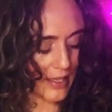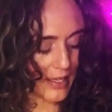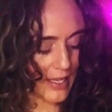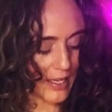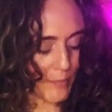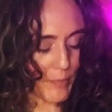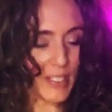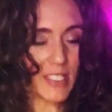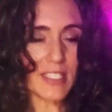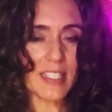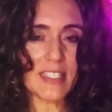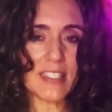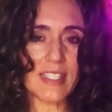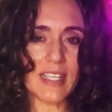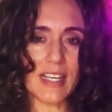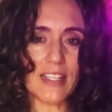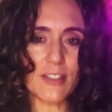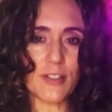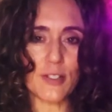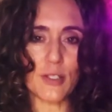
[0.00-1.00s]
But she's here
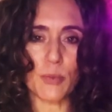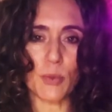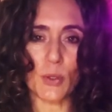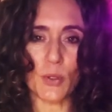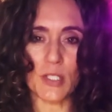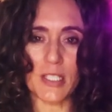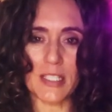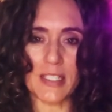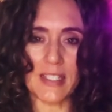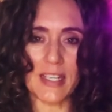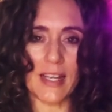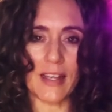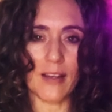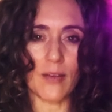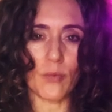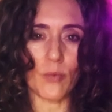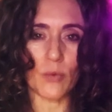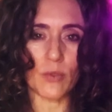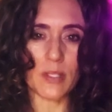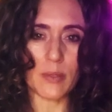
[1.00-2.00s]
to support. She's like,
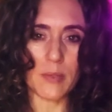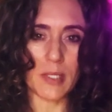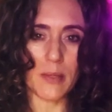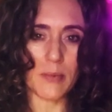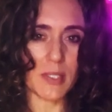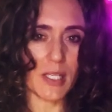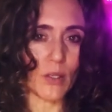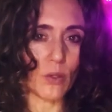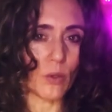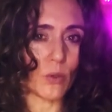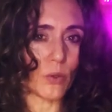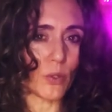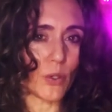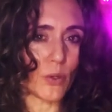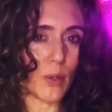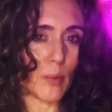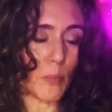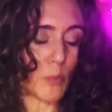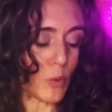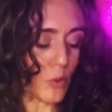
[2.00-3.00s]
sometimes they call her a
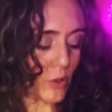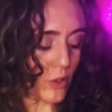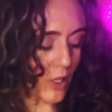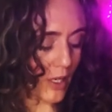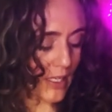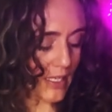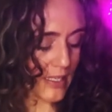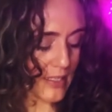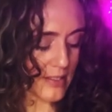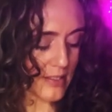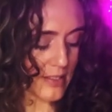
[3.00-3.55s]
moon goddess.